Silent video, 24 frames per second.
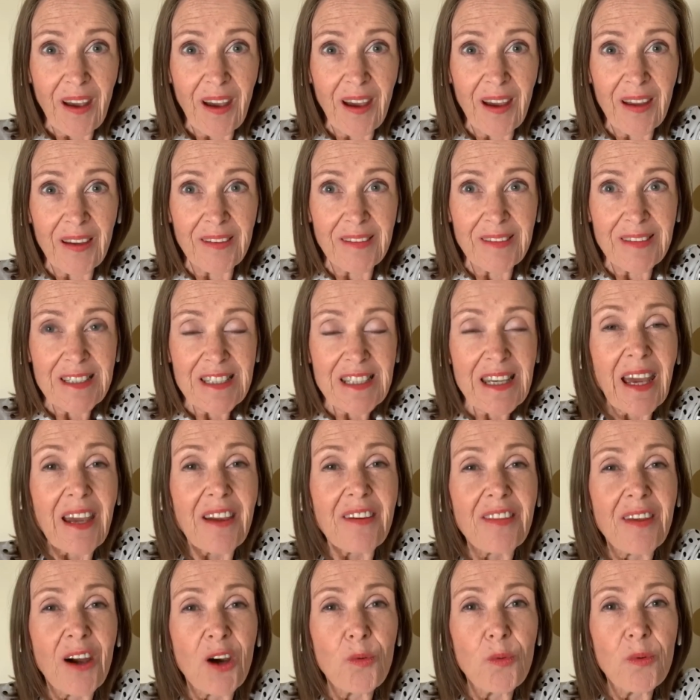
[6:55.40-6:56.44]
and
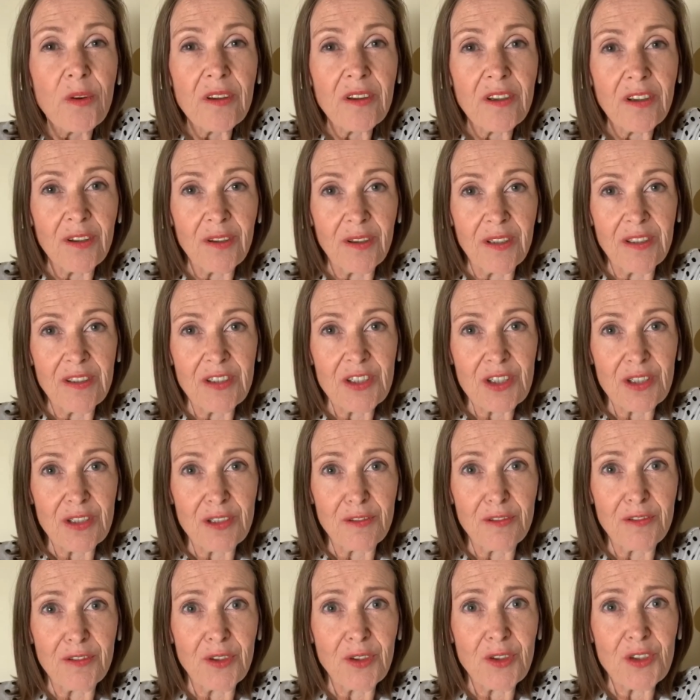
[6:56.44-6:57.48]
take that with you into
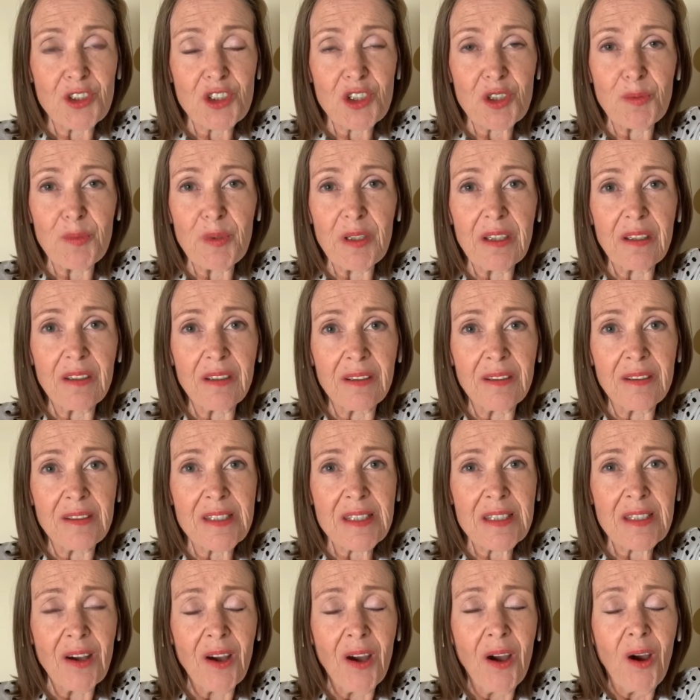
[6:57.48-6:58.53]
the future,
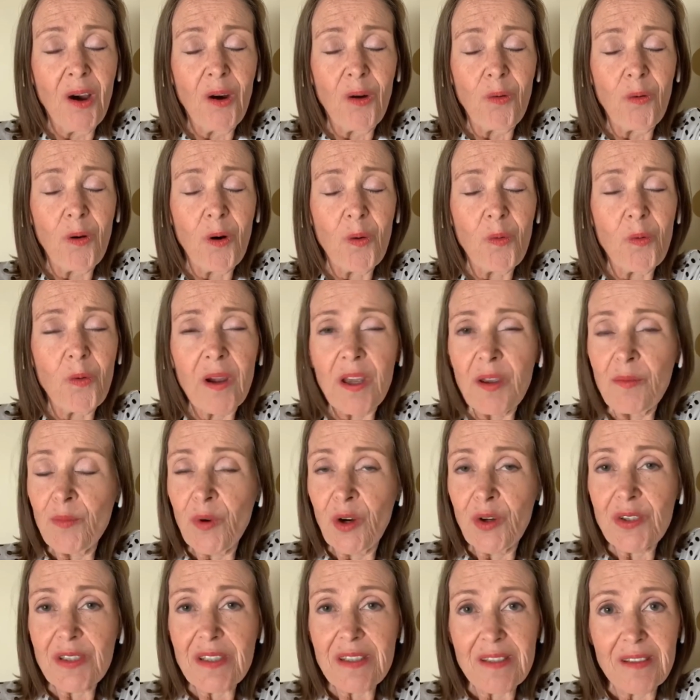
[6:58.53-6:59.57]
because what we
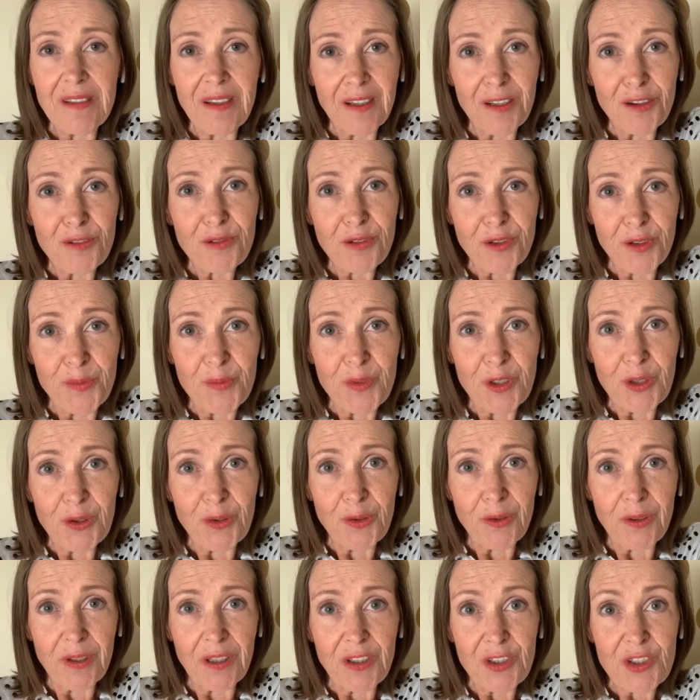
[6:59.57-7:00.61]
most need from
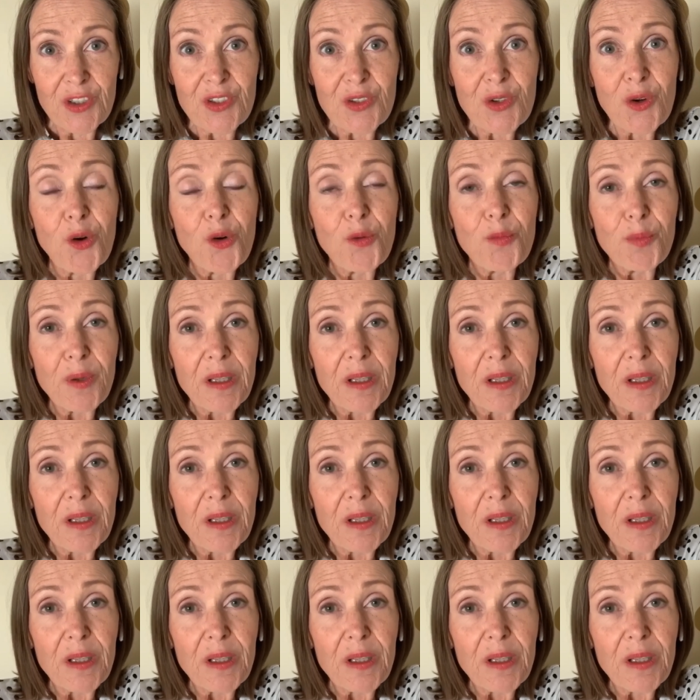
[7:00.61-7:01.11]
you is your